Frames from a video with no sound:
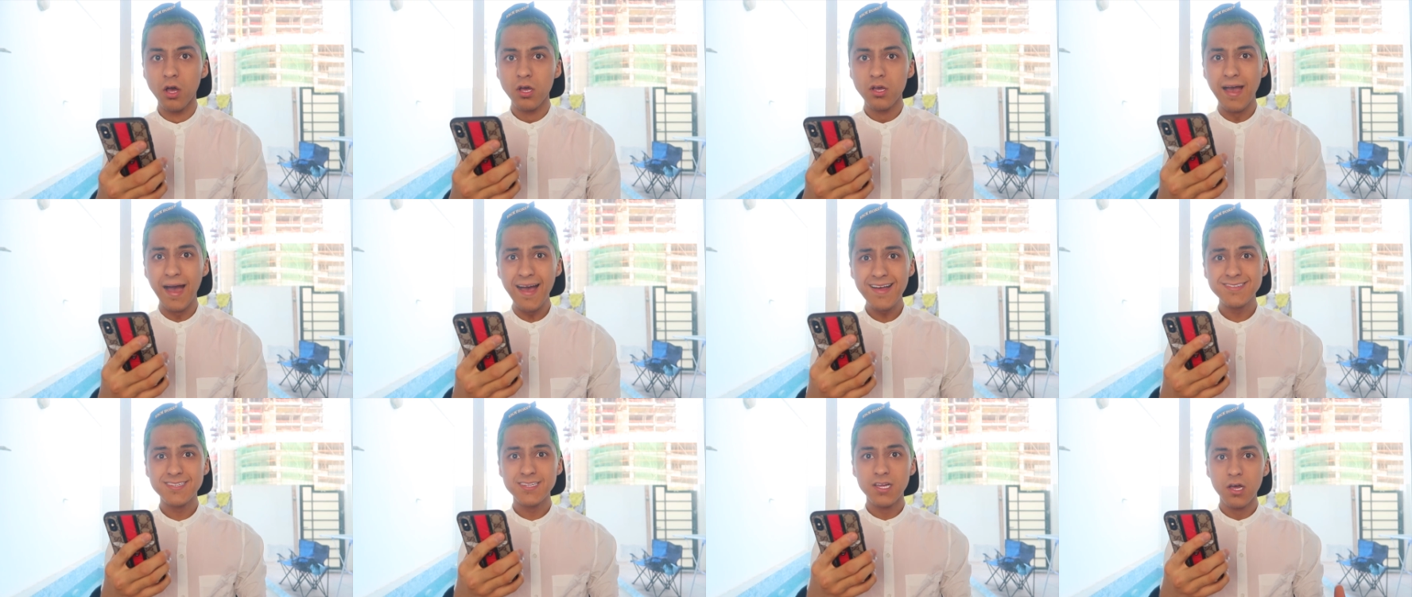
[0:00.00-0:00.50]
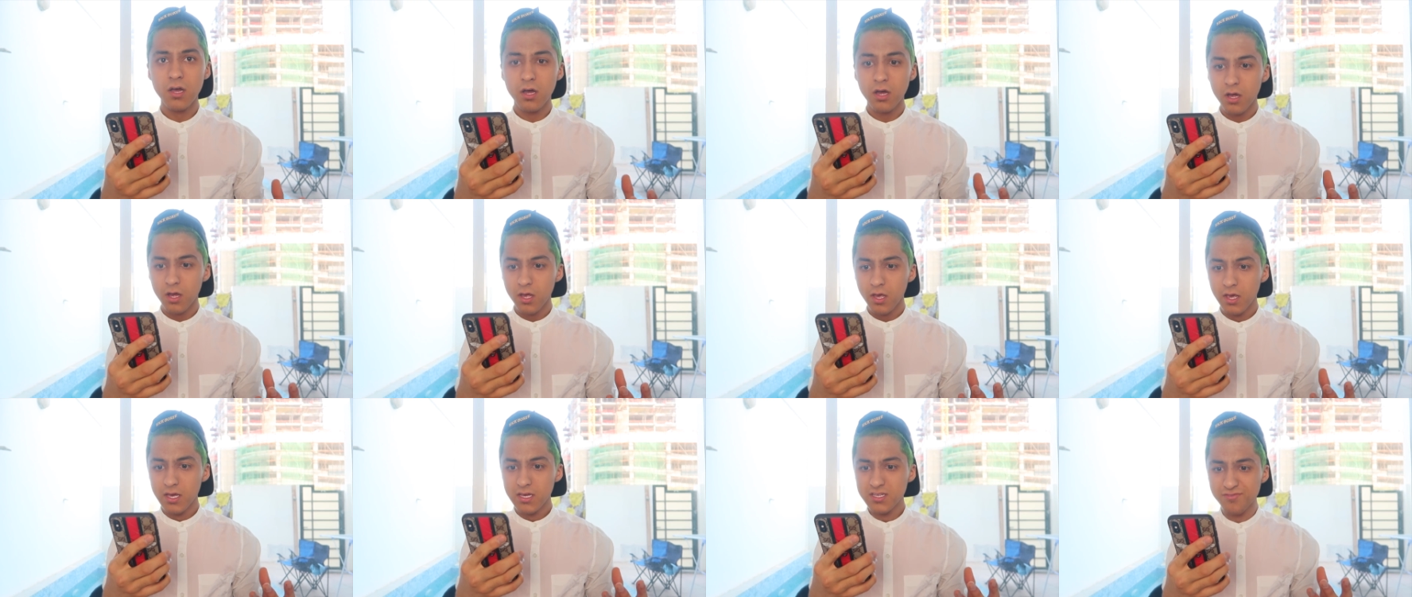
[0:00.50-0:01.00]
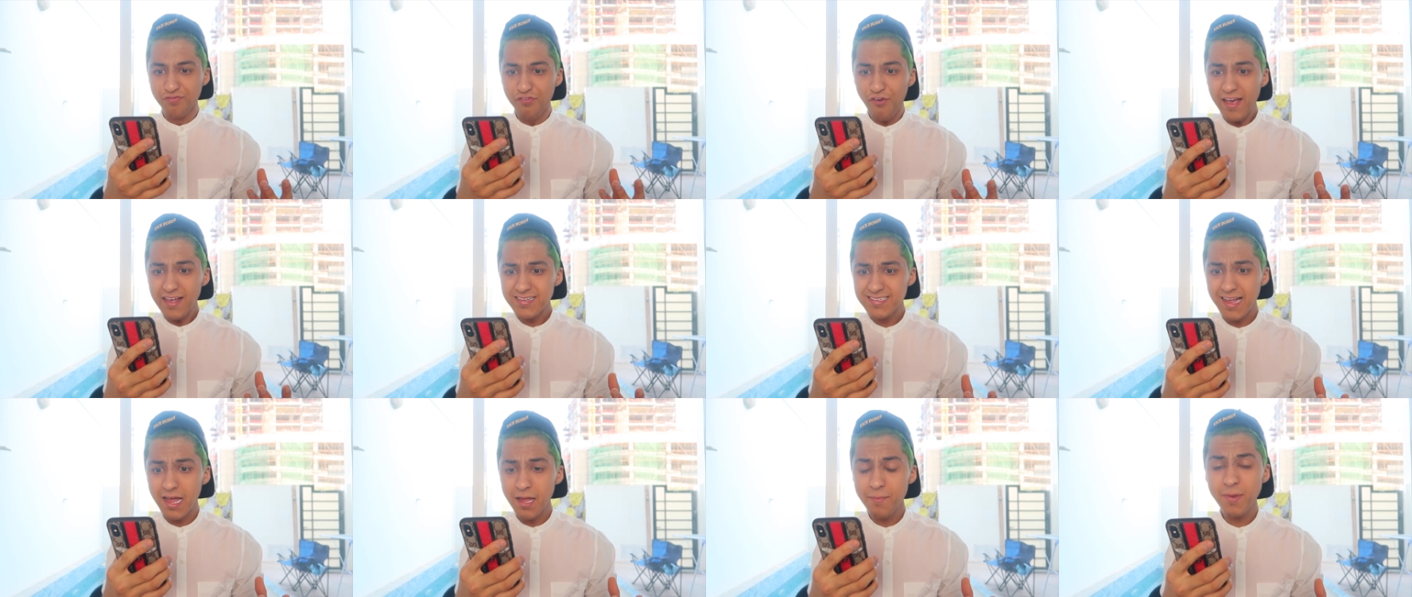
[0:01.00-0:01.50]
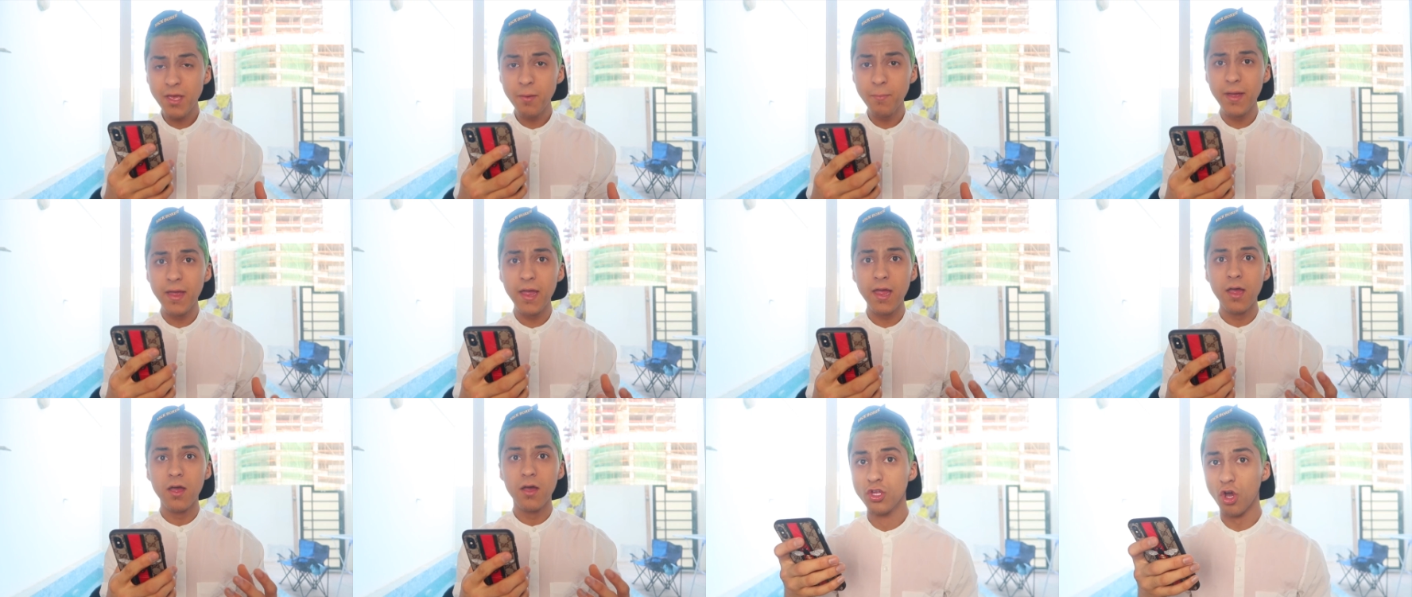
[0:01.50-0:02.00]
Guys! It's FaceTiming
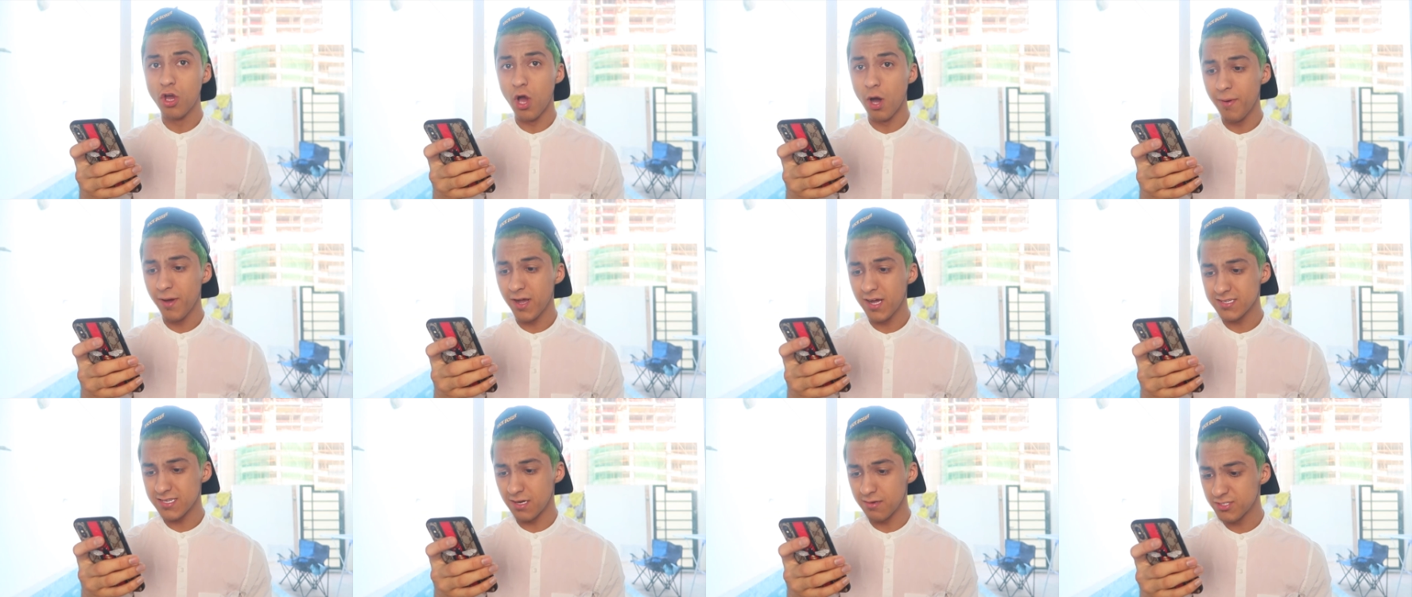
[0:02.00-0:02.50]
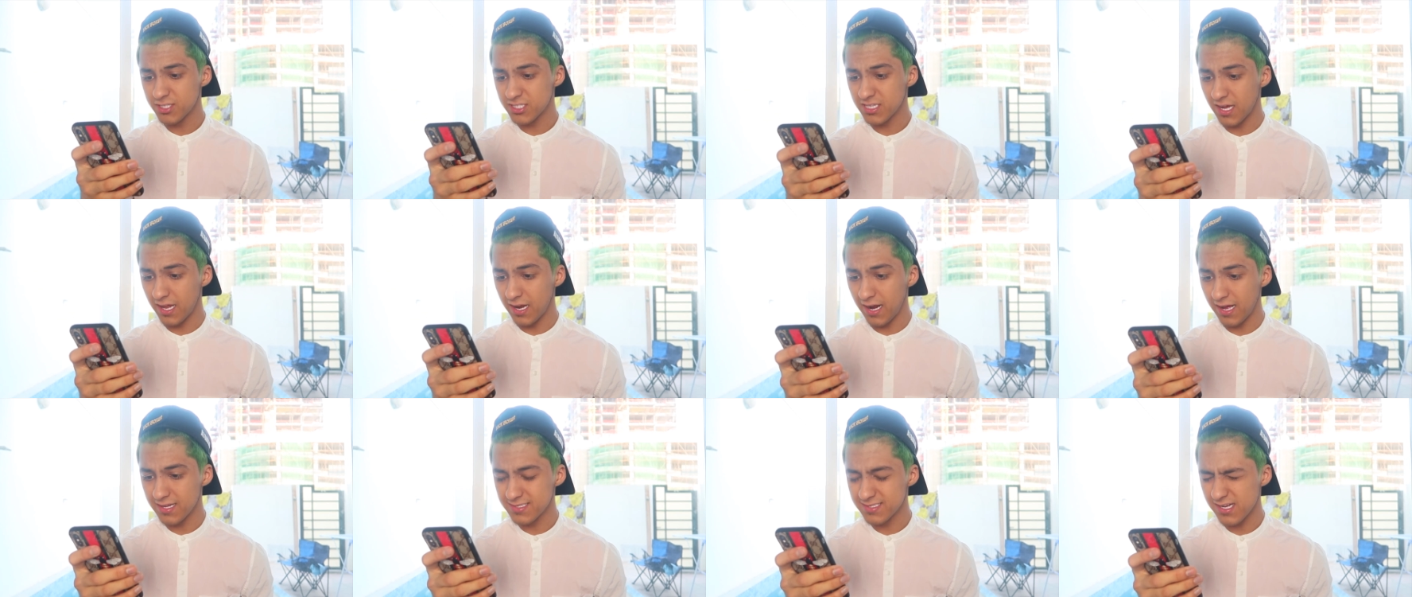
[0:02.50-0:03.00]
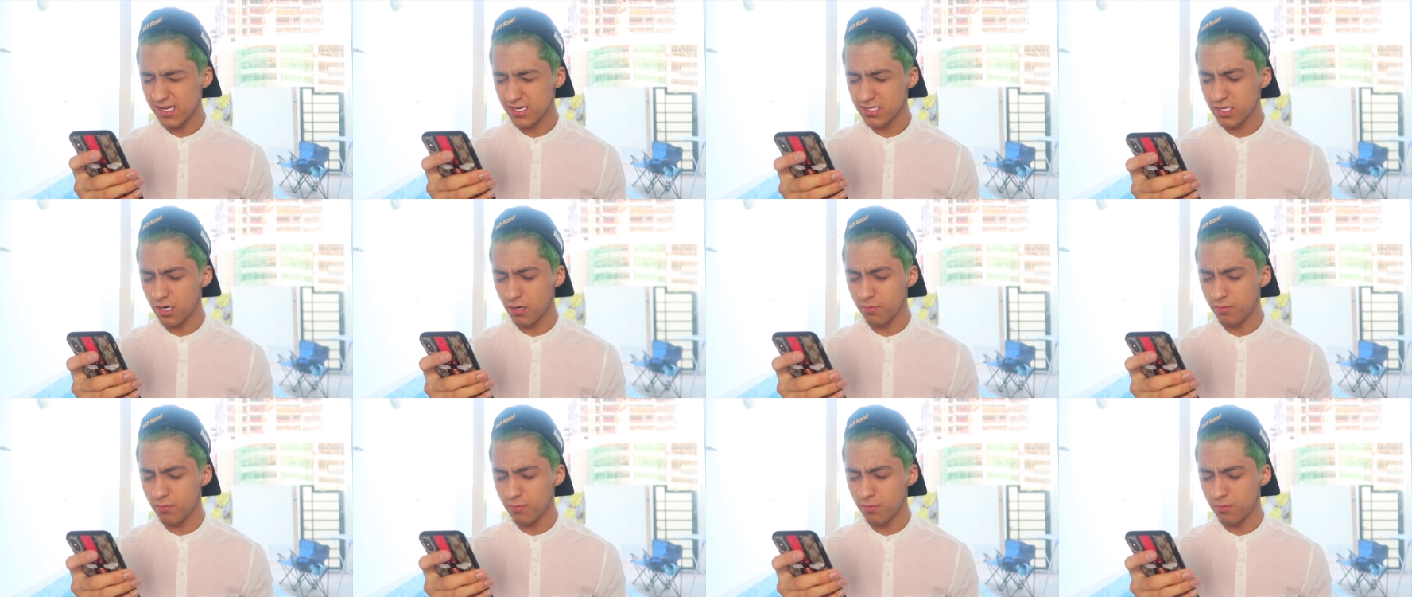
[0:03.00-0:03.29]
me! Yo, come on guys, I'm just gonna answer.